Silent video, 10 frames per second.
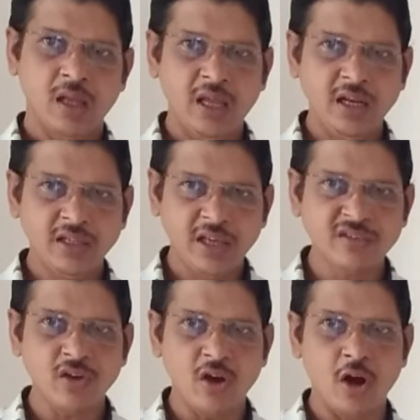In
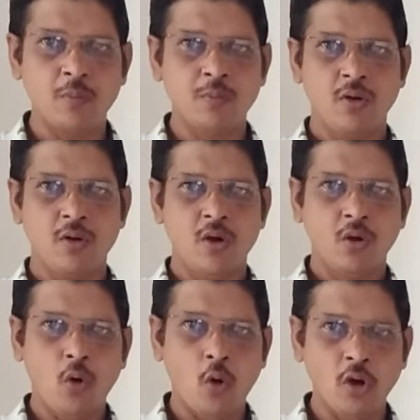case of
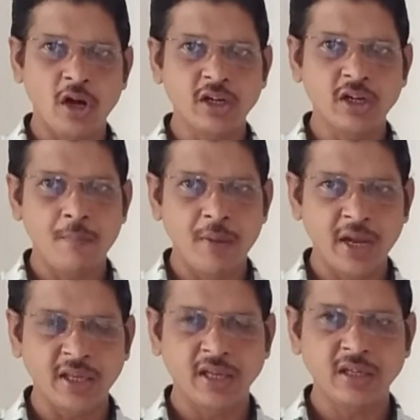coconut
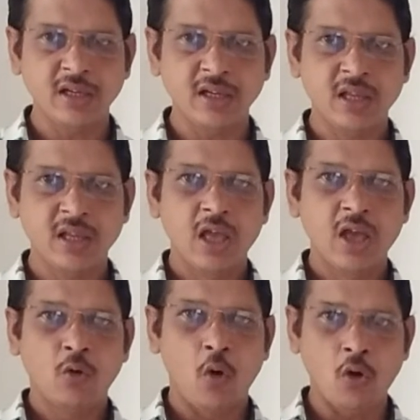
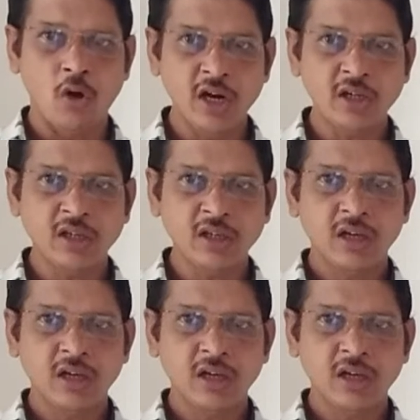breaking, coconut